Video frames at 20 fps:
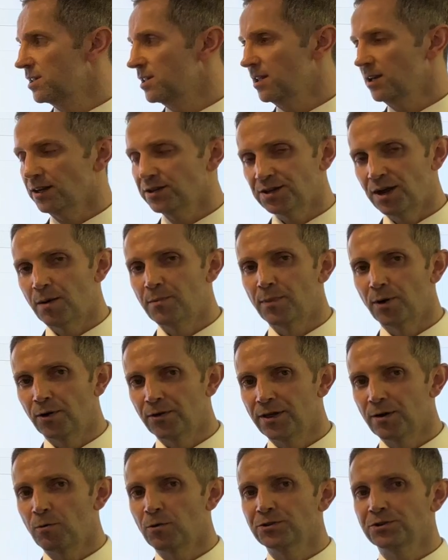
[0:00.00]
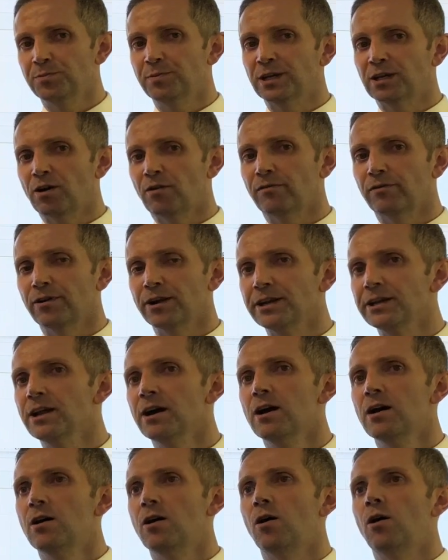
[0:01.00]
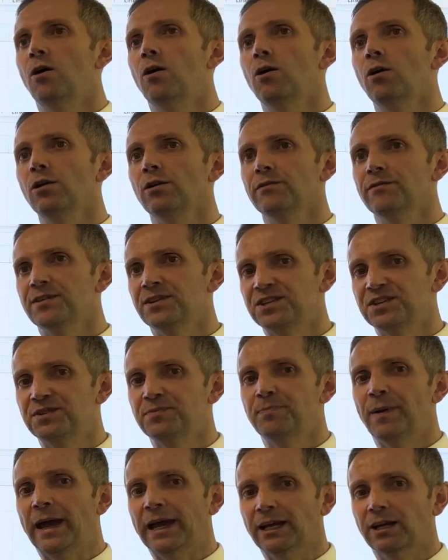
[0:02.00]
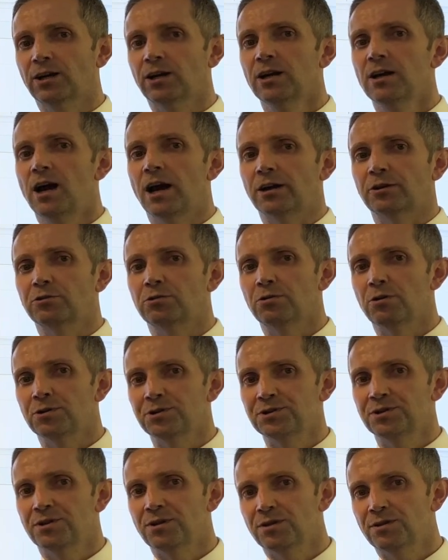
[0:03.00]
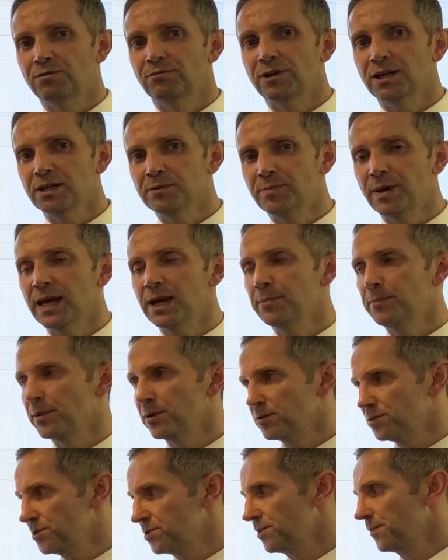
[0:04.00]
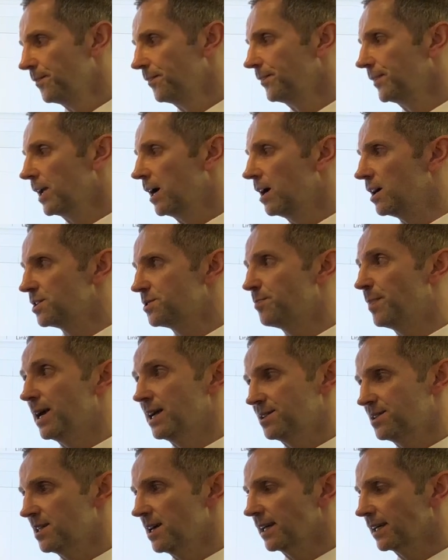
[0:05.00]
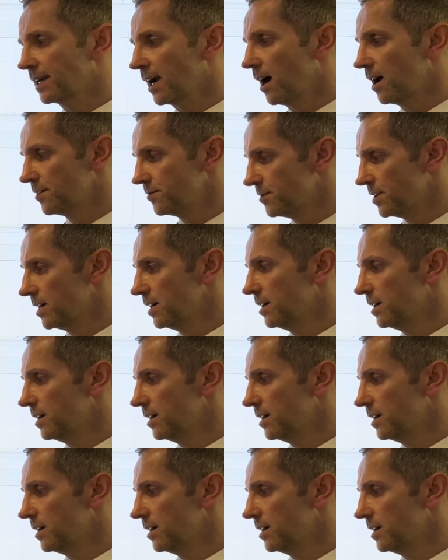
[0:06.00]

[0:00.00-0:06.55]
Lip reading: the exam board, they want to be covering all of the spec across the three papers as best they can.